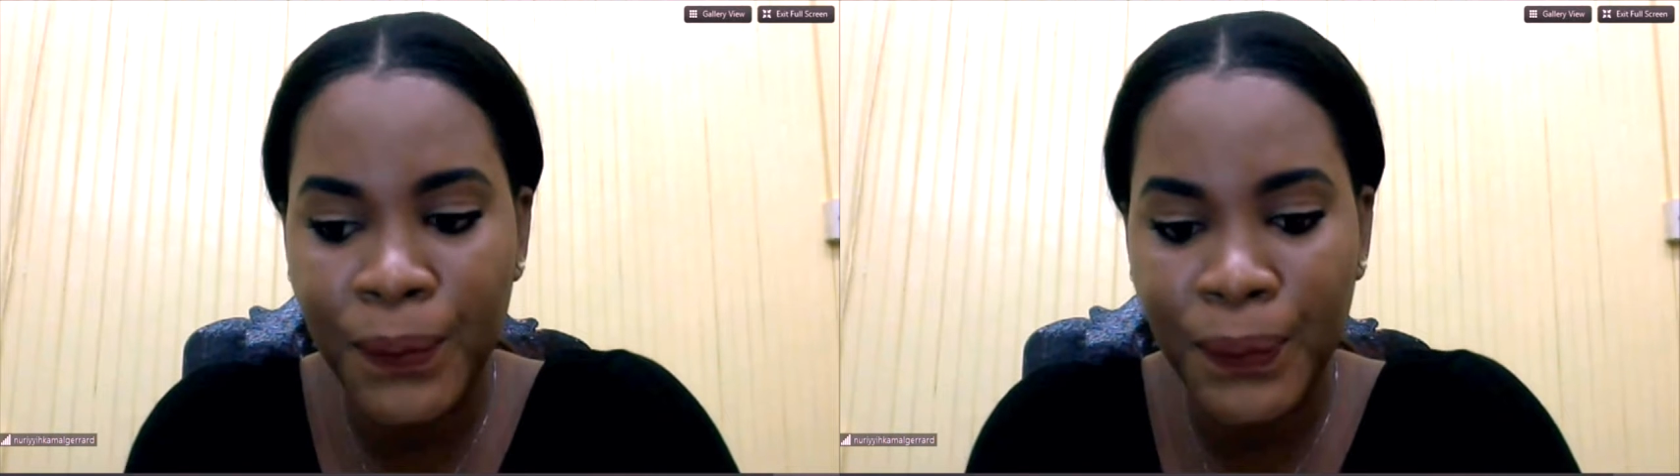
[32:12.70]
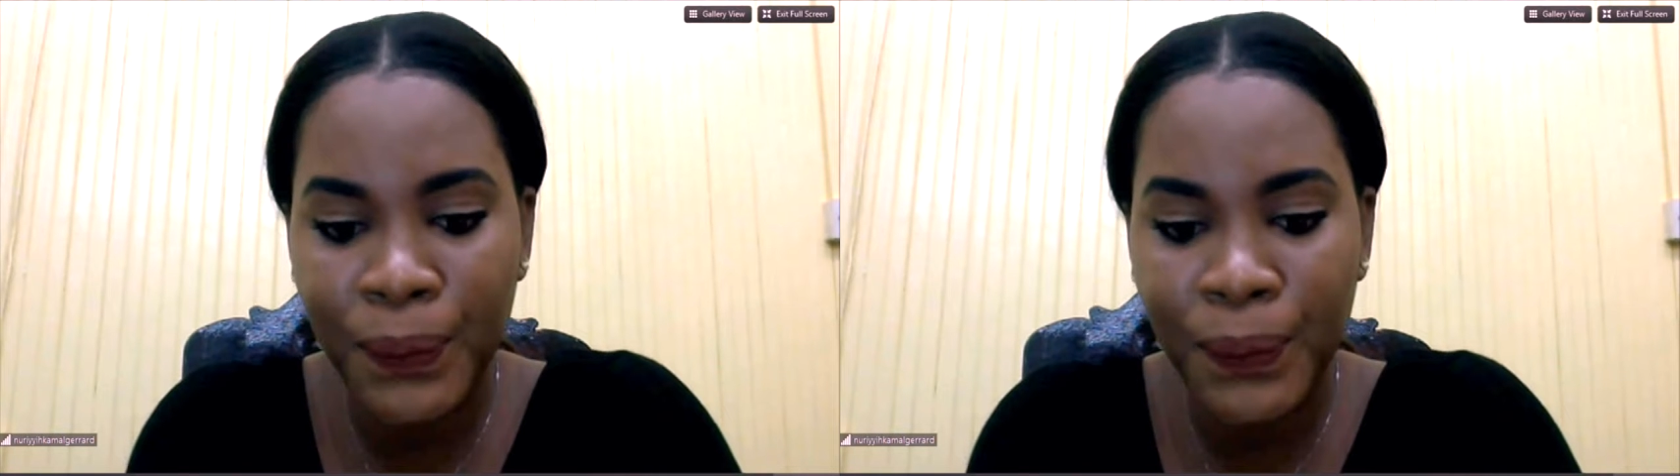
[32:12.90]

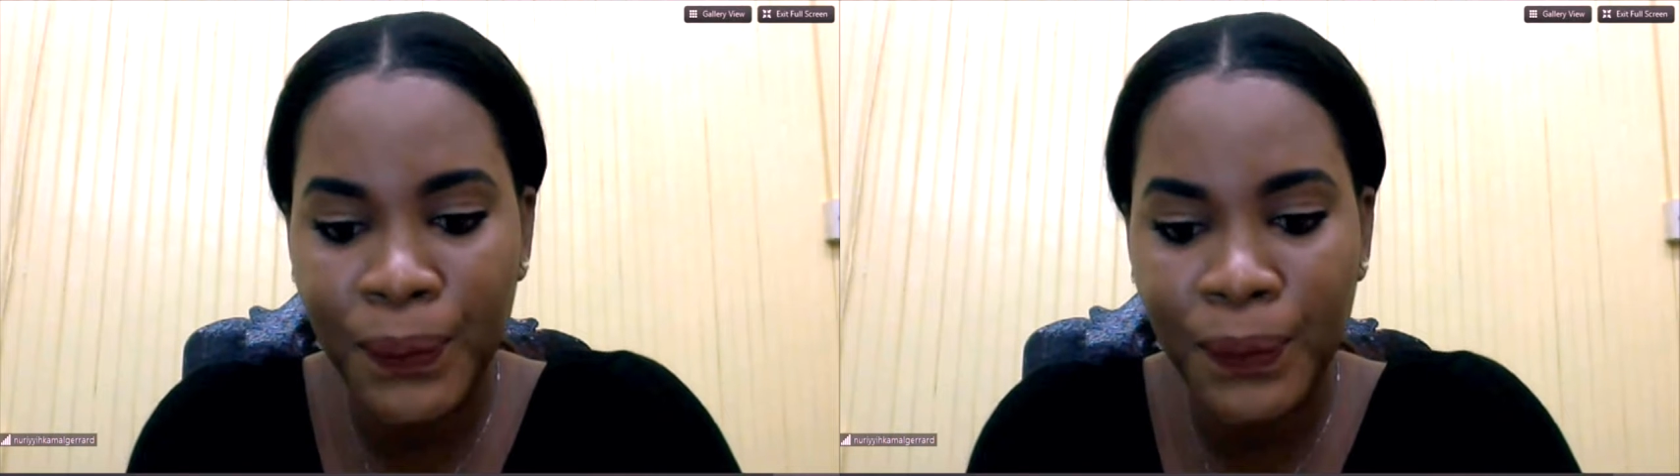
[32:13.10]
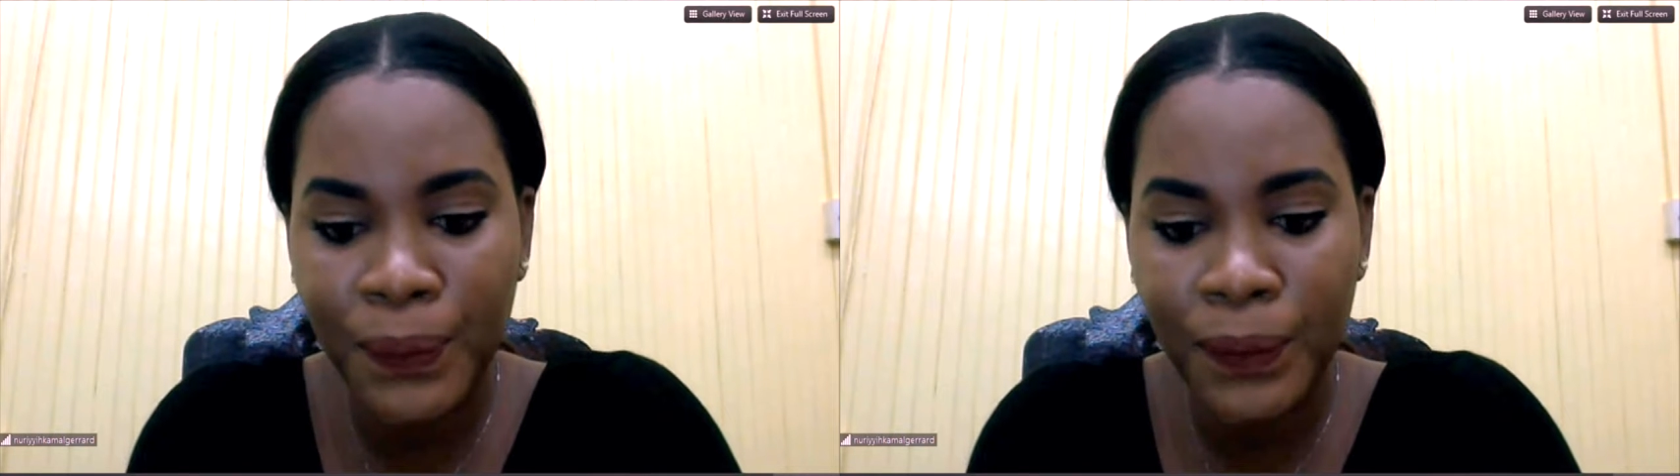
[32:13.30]
Any more
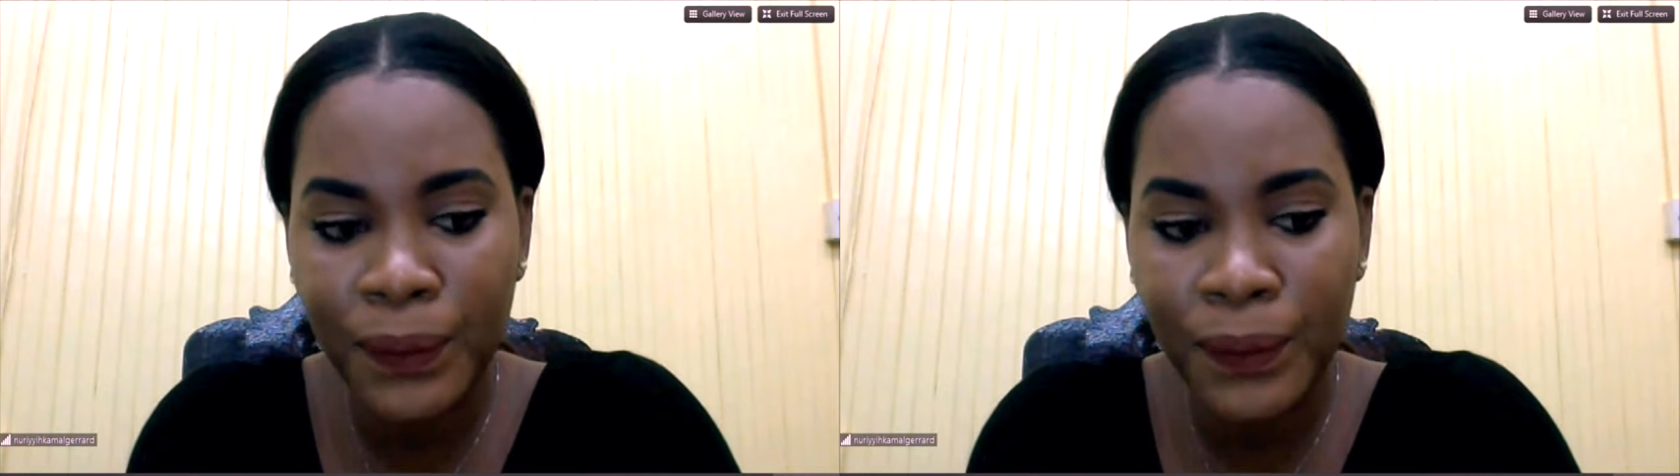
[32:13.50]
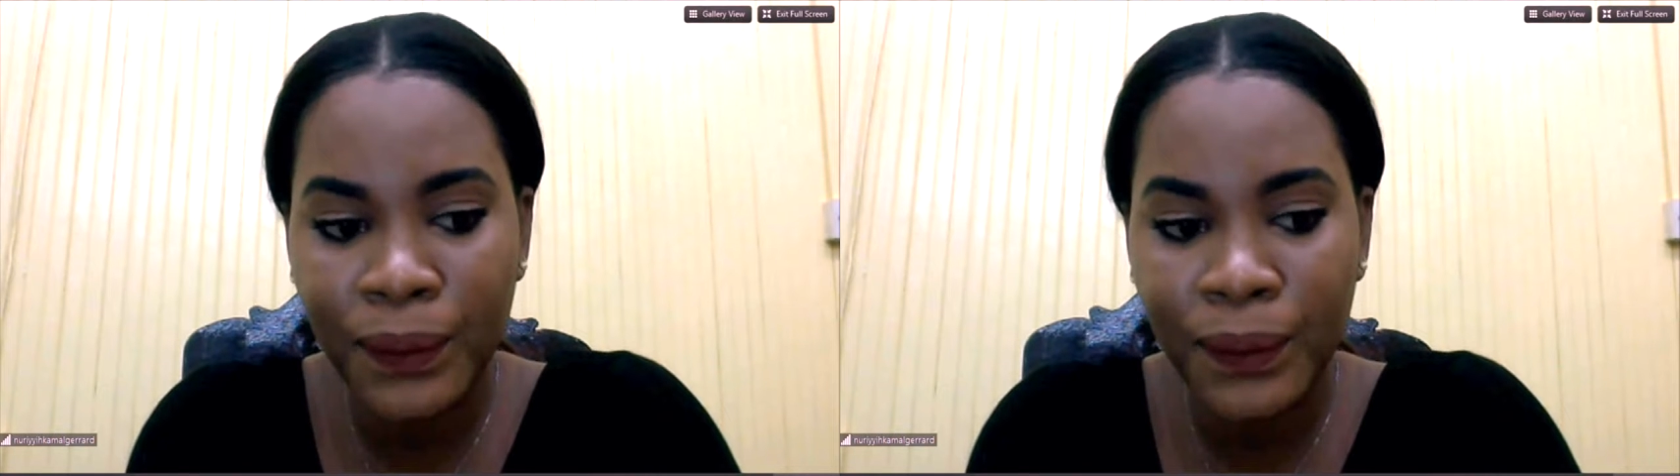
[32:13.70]
books,
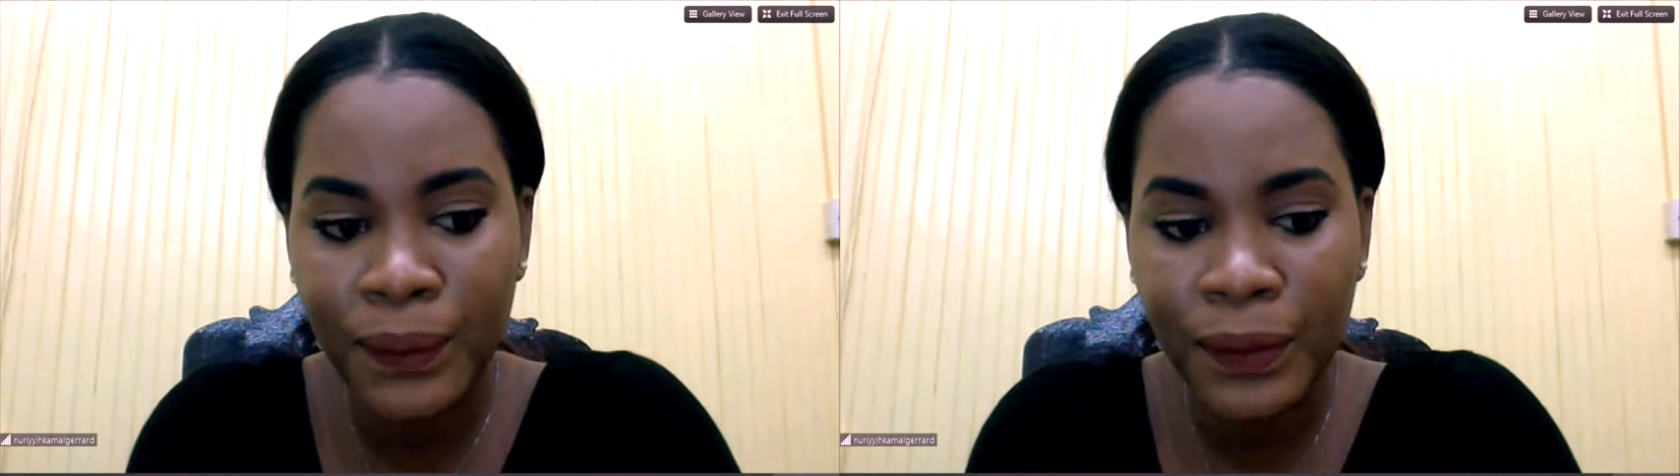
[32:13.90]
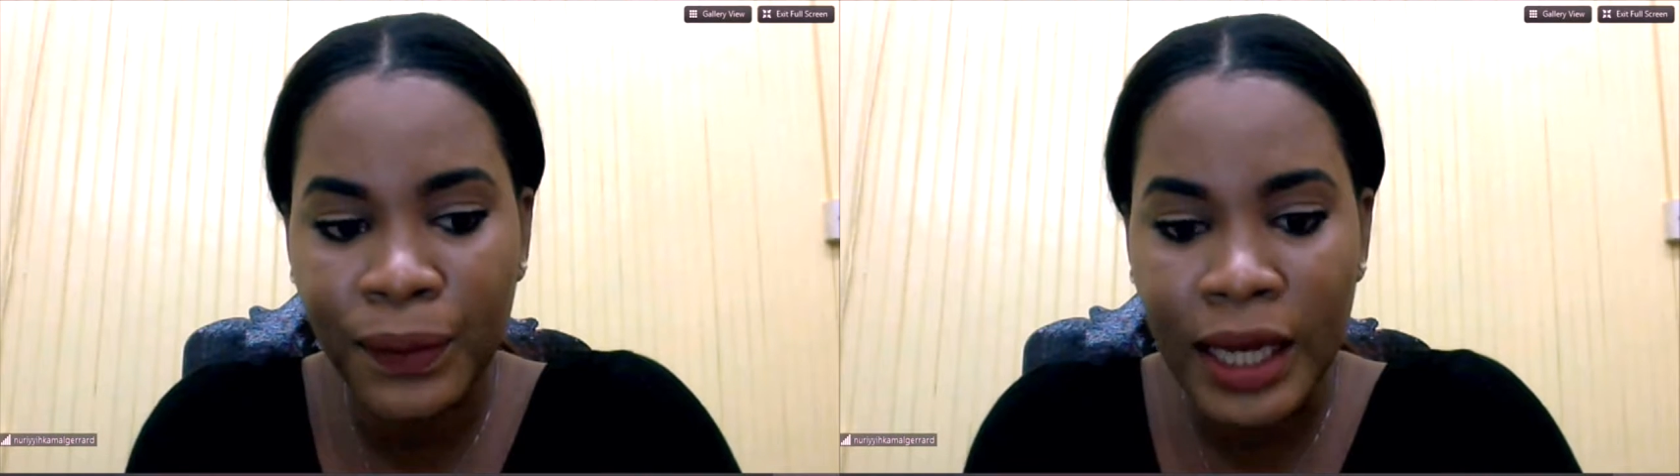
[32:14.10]
um,
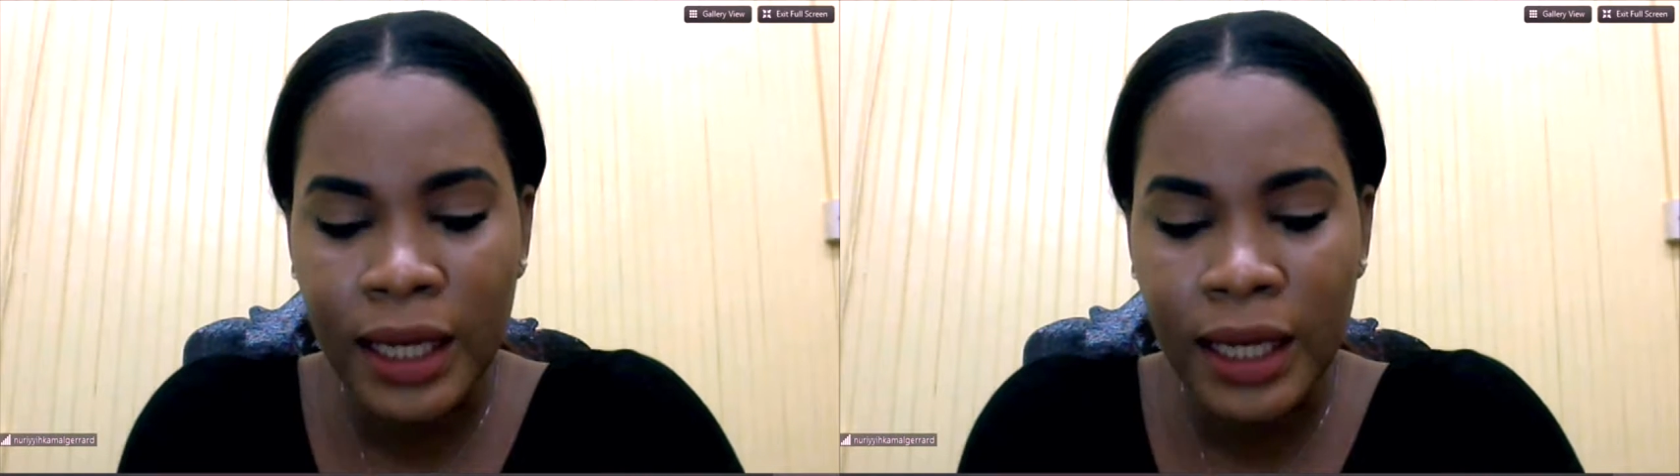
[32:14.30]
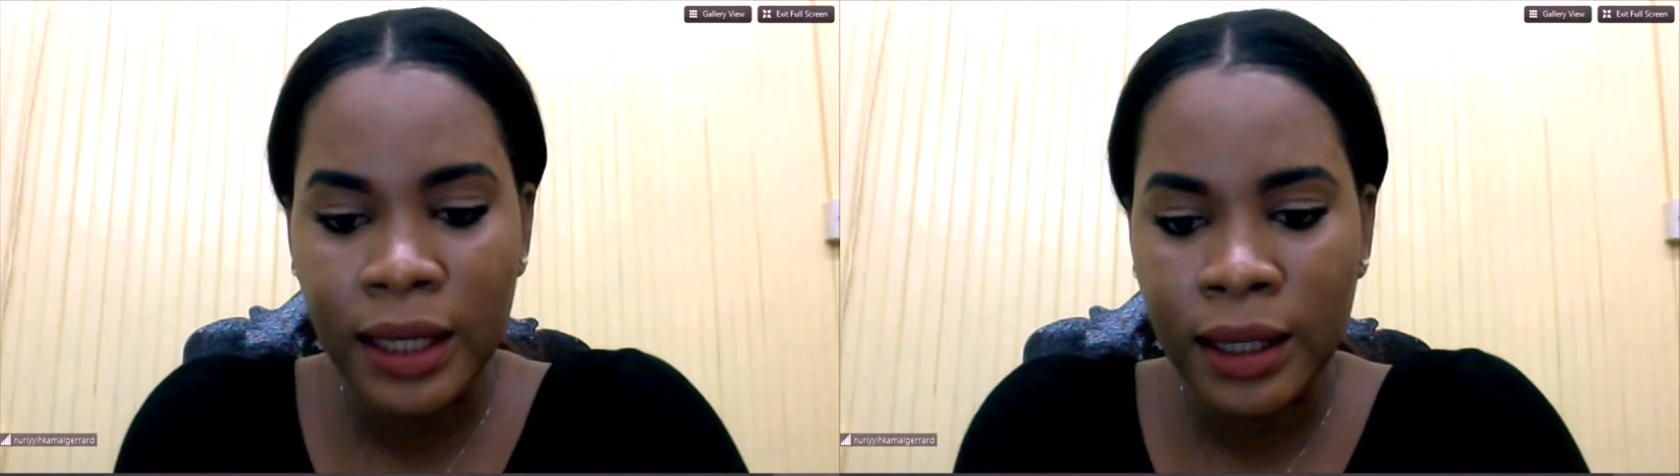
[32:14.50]
Nuriyyih,